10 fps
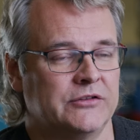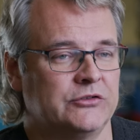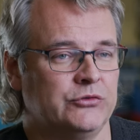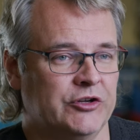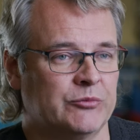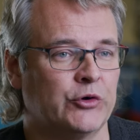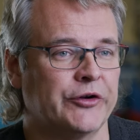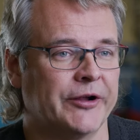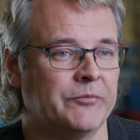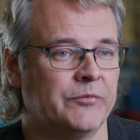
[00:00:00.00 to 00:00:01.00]
of the two-year
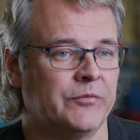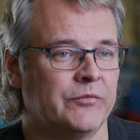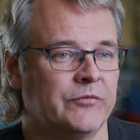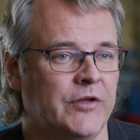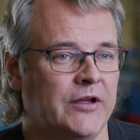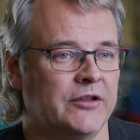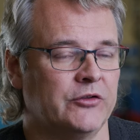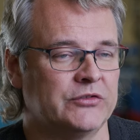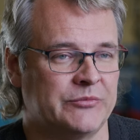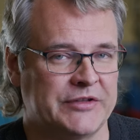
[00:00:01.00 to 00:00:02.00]
program. Uh, you
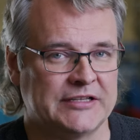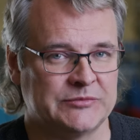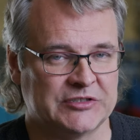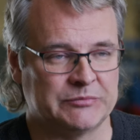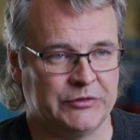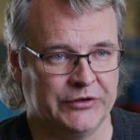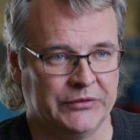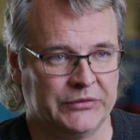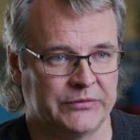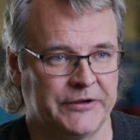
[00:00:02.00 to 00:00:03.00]
know, someone that has some
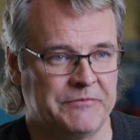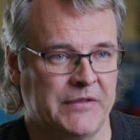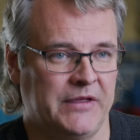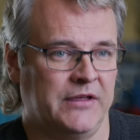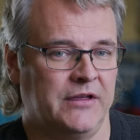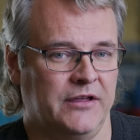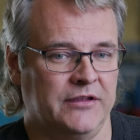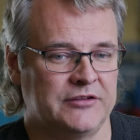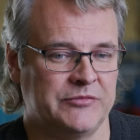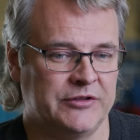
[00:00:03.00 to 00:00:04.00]
experience, right?
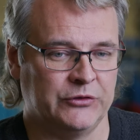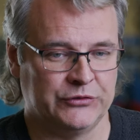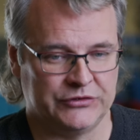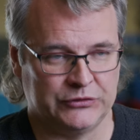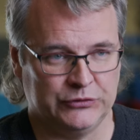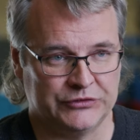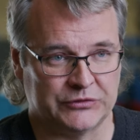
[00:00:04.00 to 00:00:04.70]
Uh, someone that knows the tools